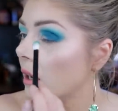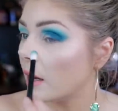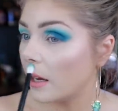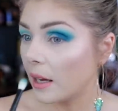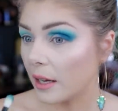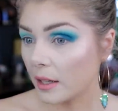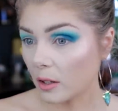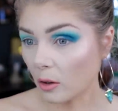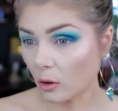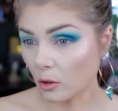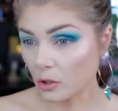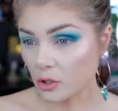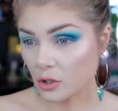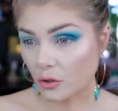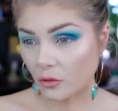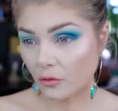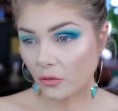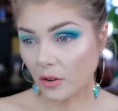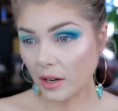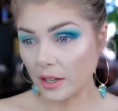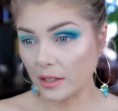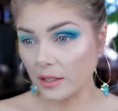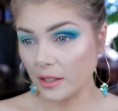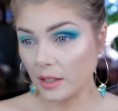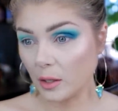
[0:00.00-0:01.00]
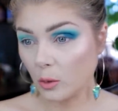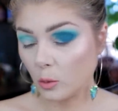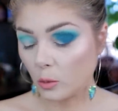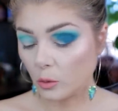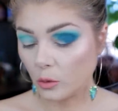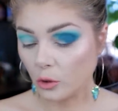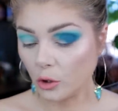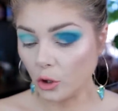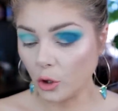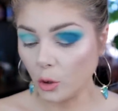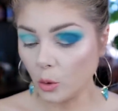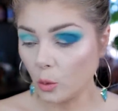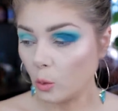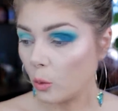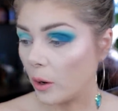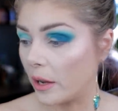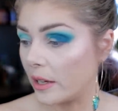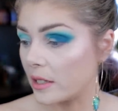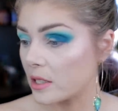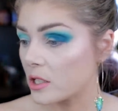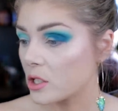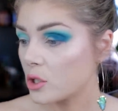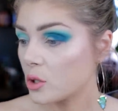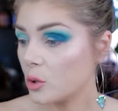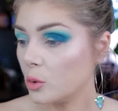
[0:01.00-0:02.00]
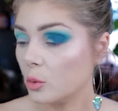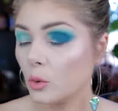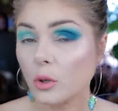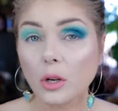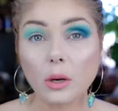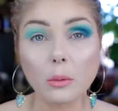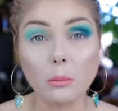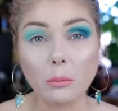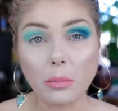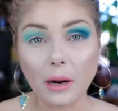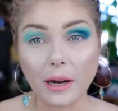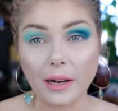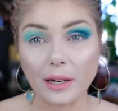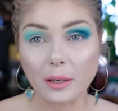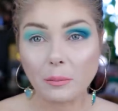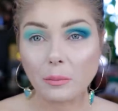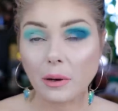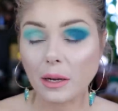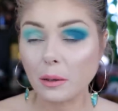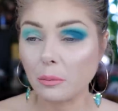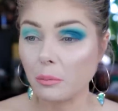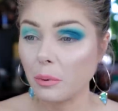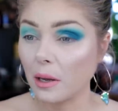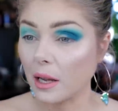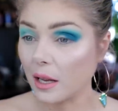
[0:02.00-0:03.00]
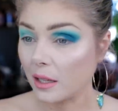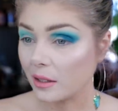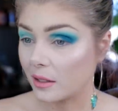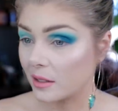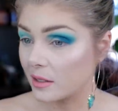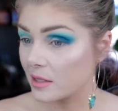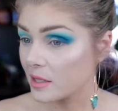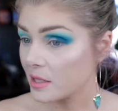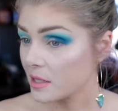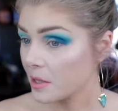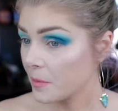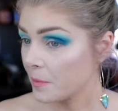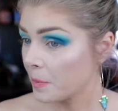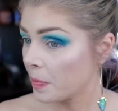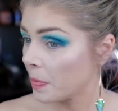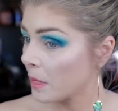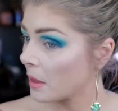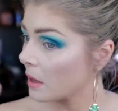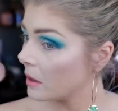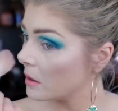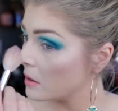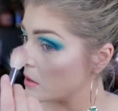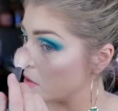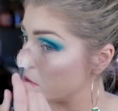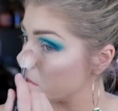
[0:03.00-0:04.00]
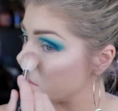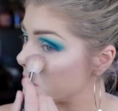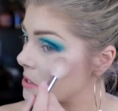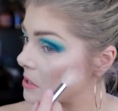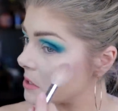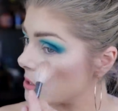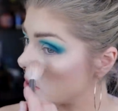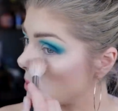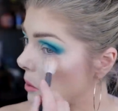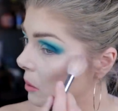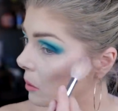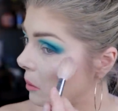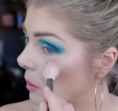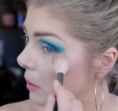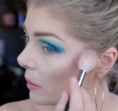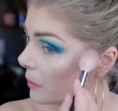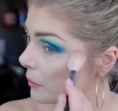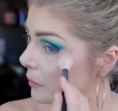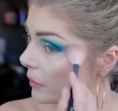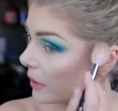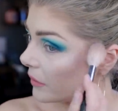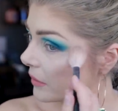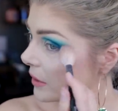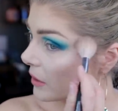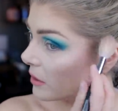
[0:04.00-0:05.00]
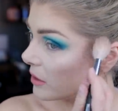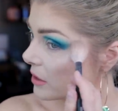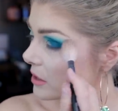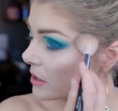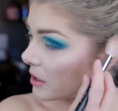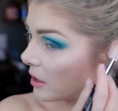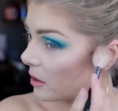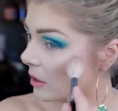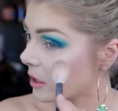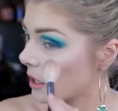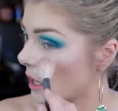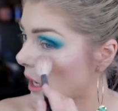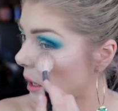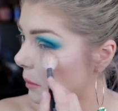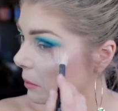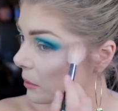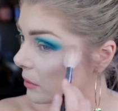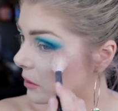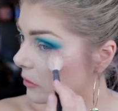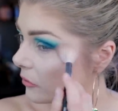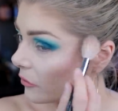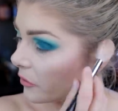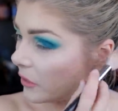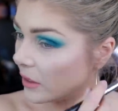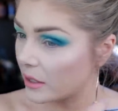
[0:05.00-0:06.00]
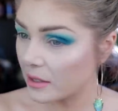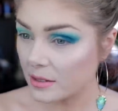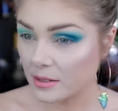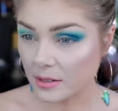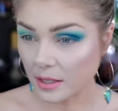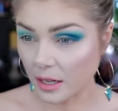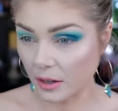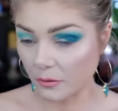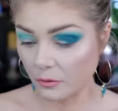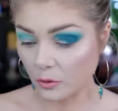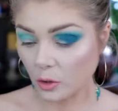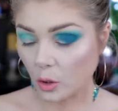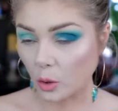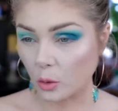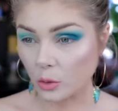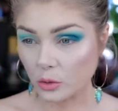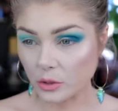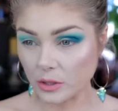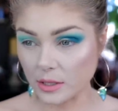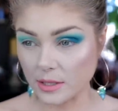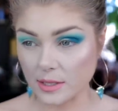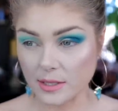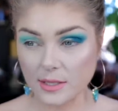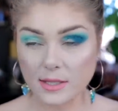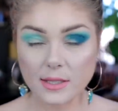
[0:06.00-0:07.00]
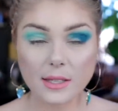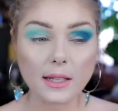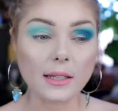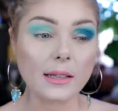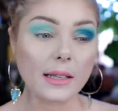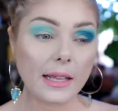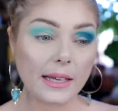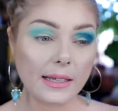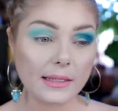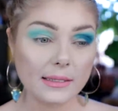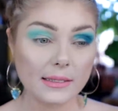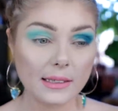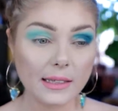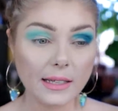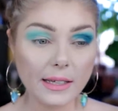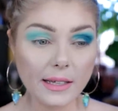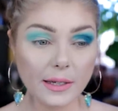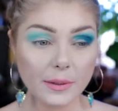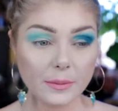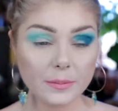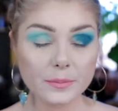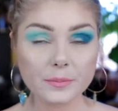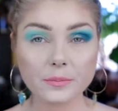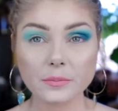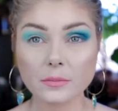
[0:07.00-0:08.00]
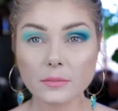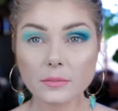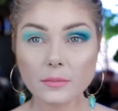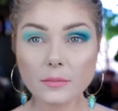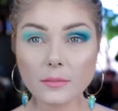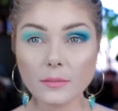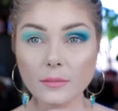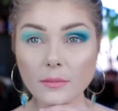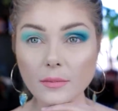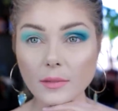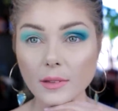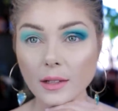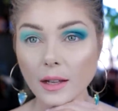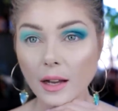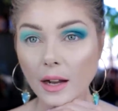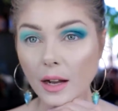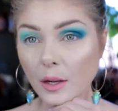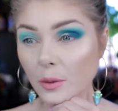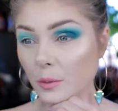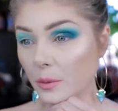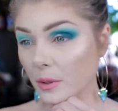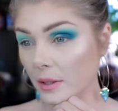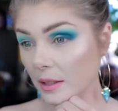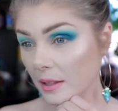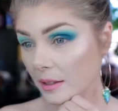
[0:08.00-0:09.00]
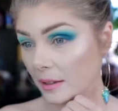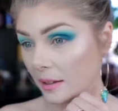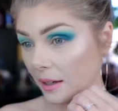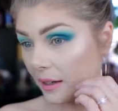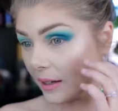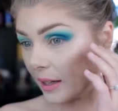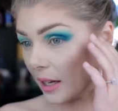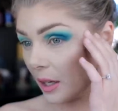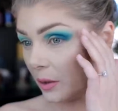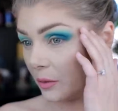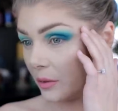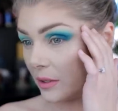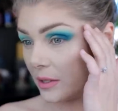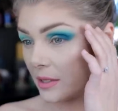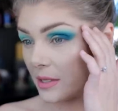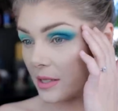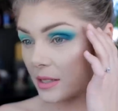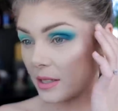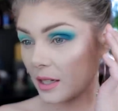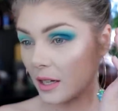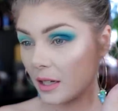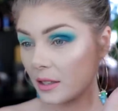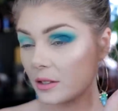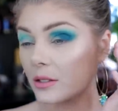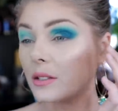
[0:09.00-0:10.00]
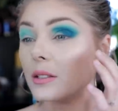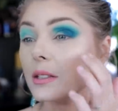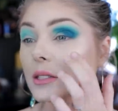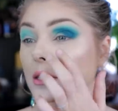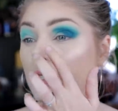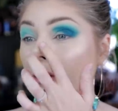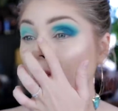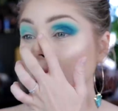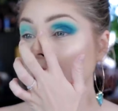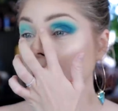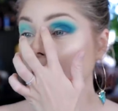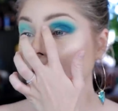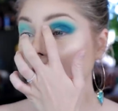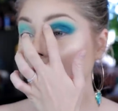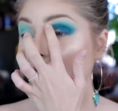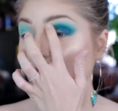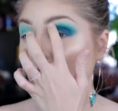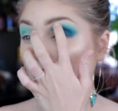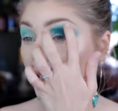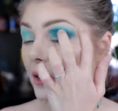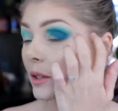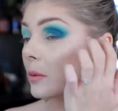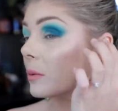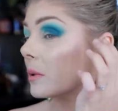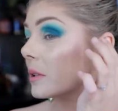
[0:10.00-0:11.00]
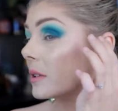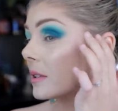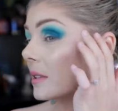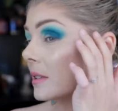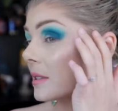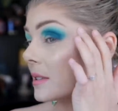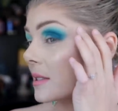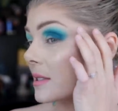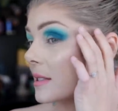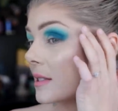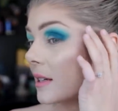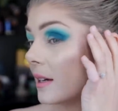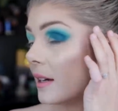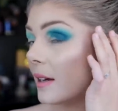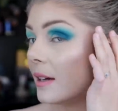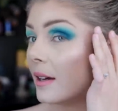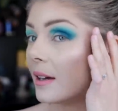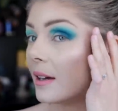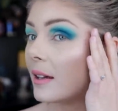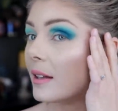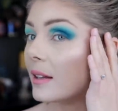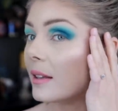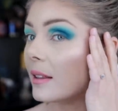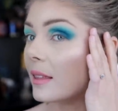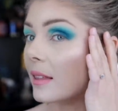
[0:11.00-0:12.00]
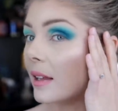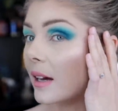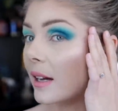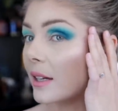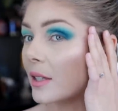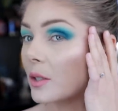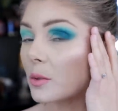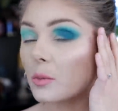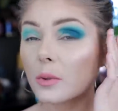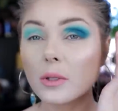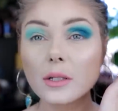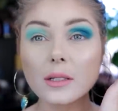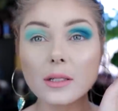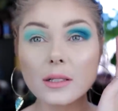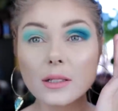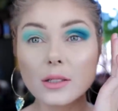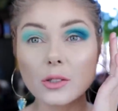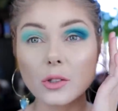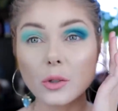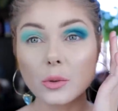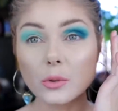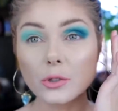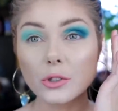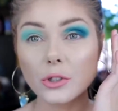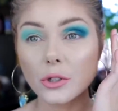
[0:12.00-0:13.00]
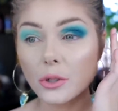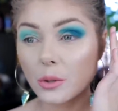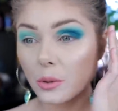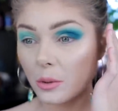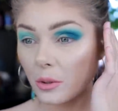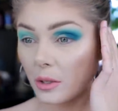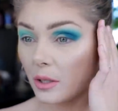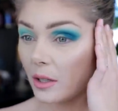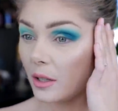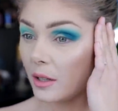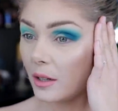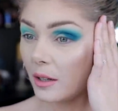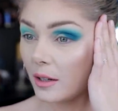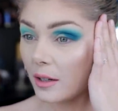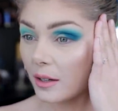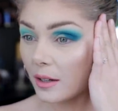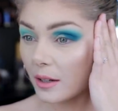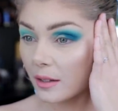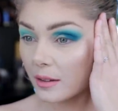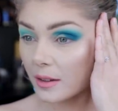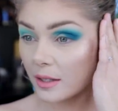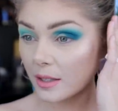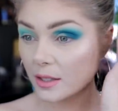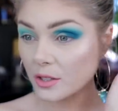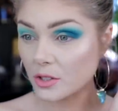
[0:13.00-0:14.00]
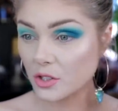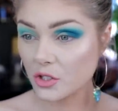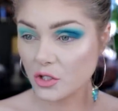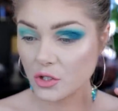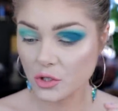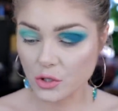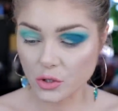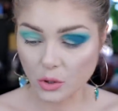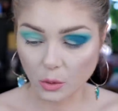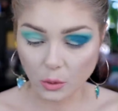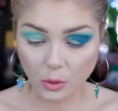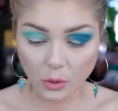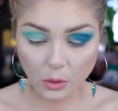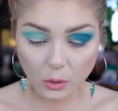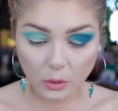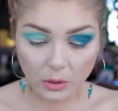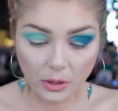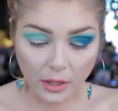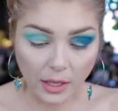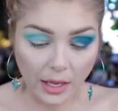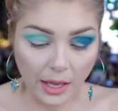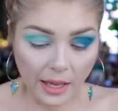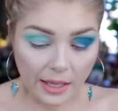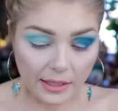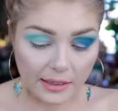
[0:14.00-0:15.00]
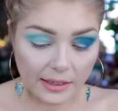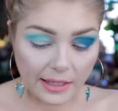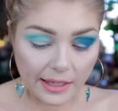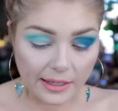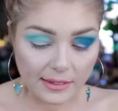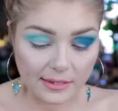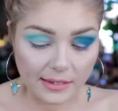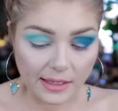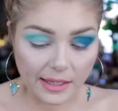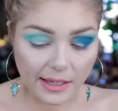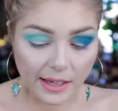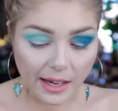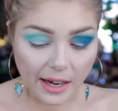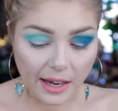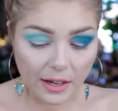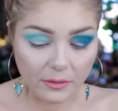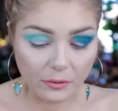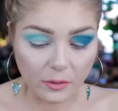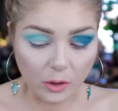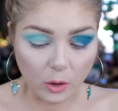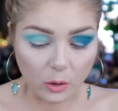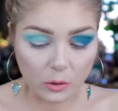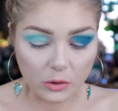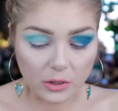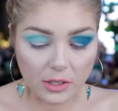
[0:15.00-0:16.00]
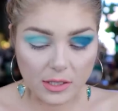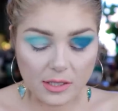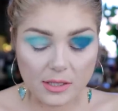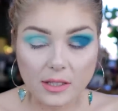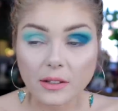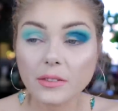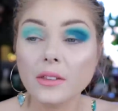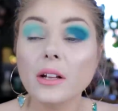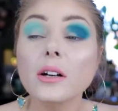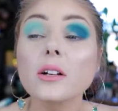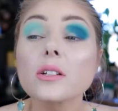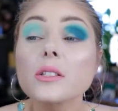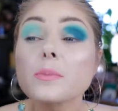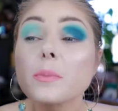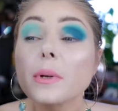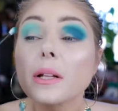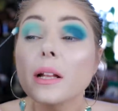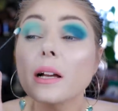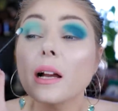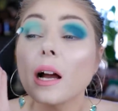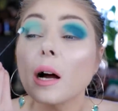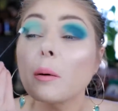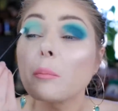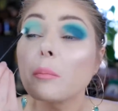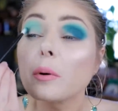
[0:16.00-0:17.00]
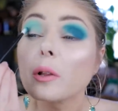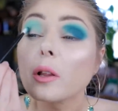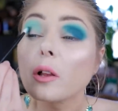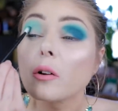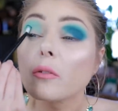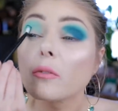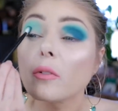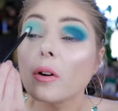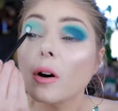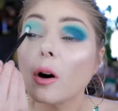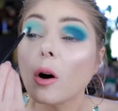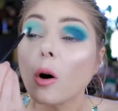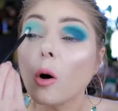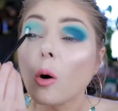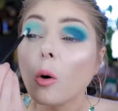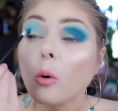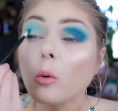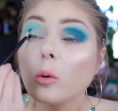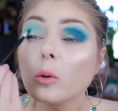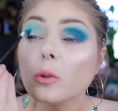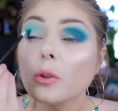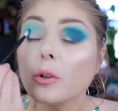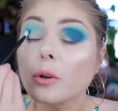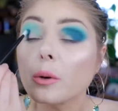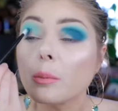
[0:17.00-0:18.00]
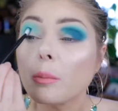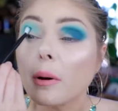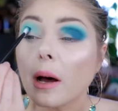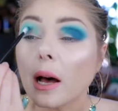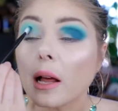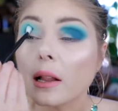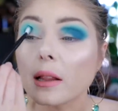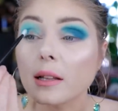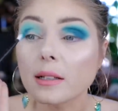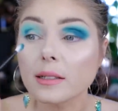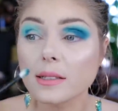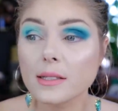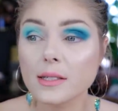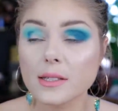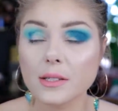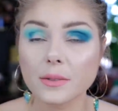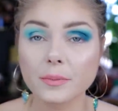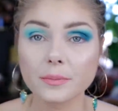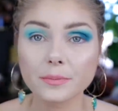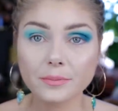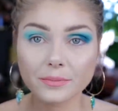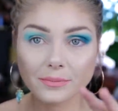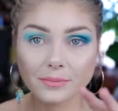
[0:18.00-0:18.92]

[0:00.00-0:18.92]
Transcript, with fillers: and also finding new ways to combine my palettes. So, and there are a couple of things that I've noticed lately. I really like how this color is looking together with this light one, don't you? I think it's so cool. Lately I've noticed that there's been a couple of older palettes